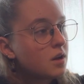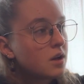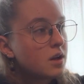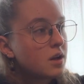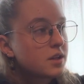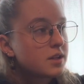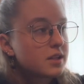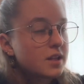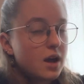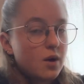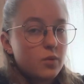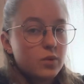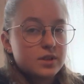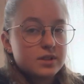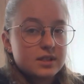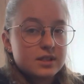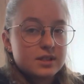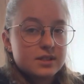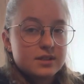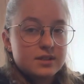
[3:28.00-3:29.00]
So that once
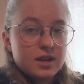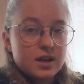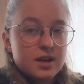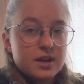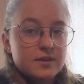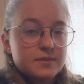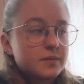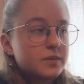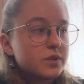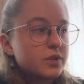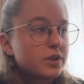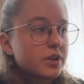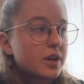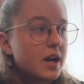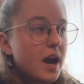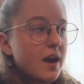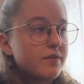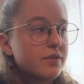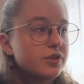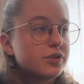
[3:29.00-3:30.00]
it's done, you're going to
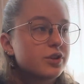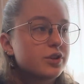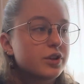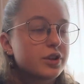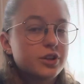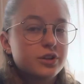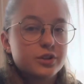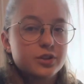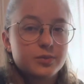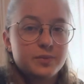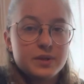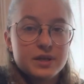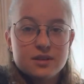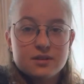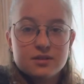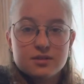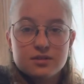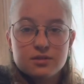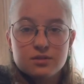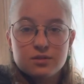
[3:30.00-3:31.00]
have the circular
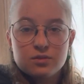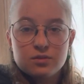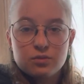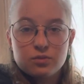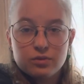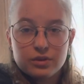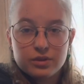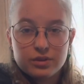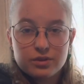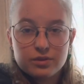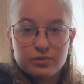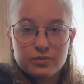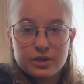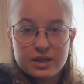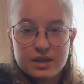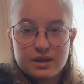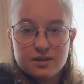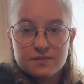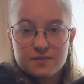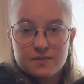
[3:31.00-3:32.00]
piece with the
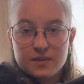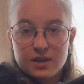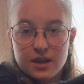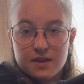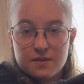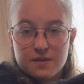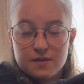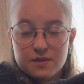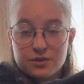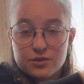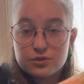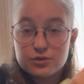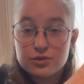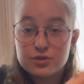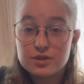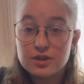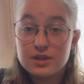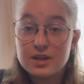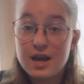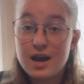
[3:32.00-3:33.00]
reed and then the screws
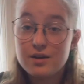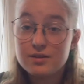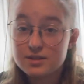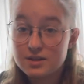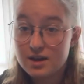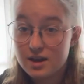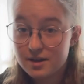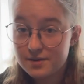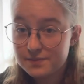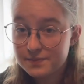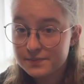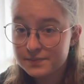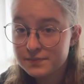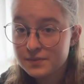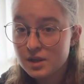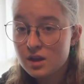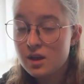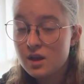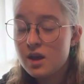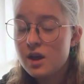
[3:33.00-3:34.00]
on the outside.
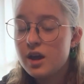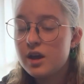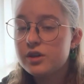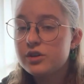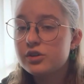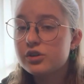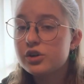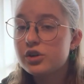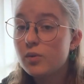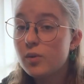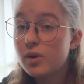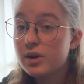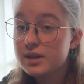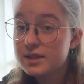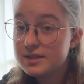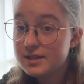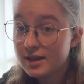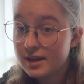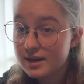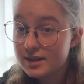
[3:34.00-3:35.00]
And you're going to want to
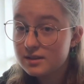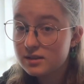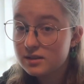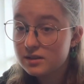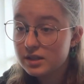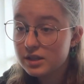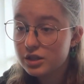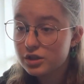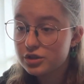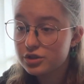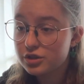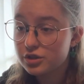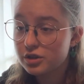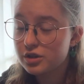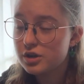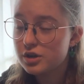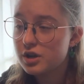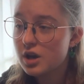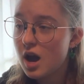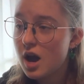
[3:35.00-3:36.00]
tighten the ligature
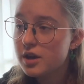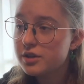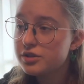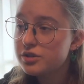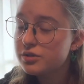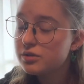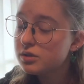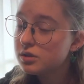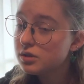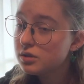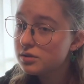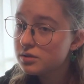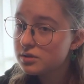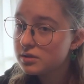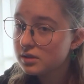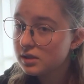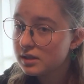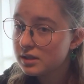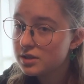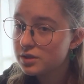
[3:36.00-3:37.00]
not too
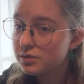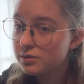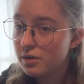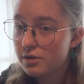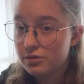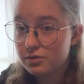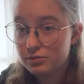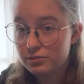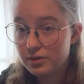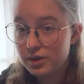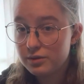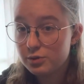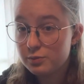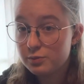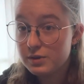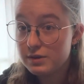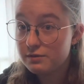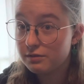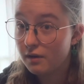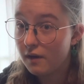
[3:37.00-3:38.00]
loosely to where the reed would
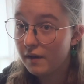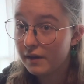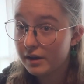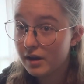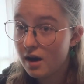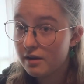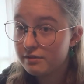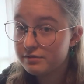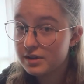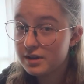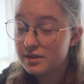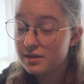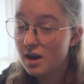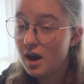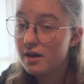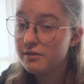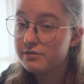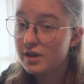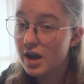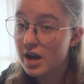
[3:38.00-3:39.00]
be falling off and
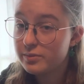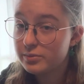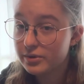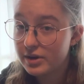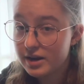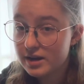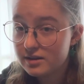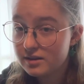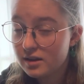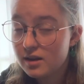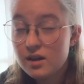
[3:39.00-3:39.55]
not vibrate,